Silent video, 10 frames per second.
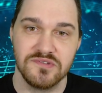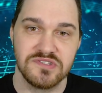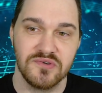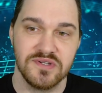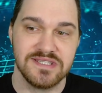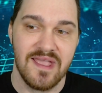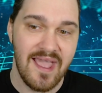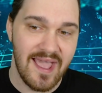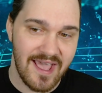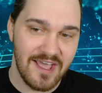So it's
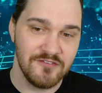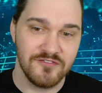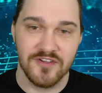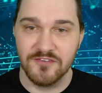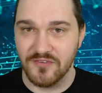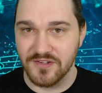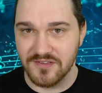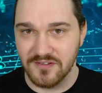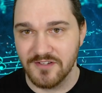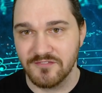half of what
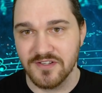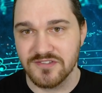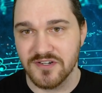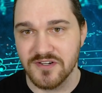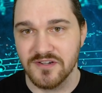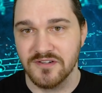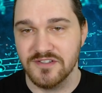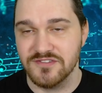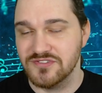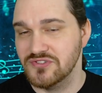the left guitar
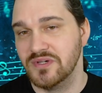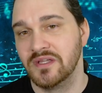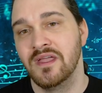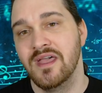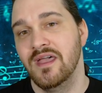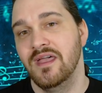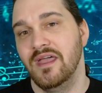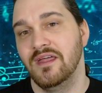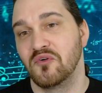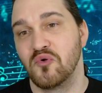is doing
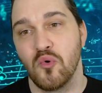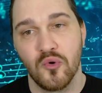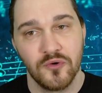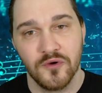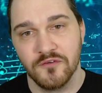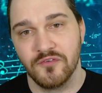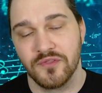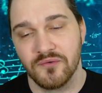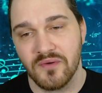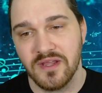and a quarter of
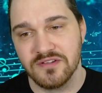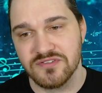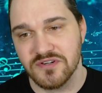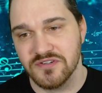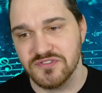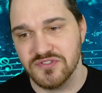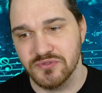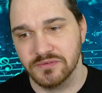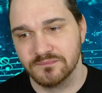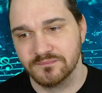what the right guitar is
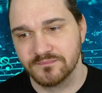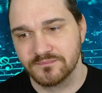doing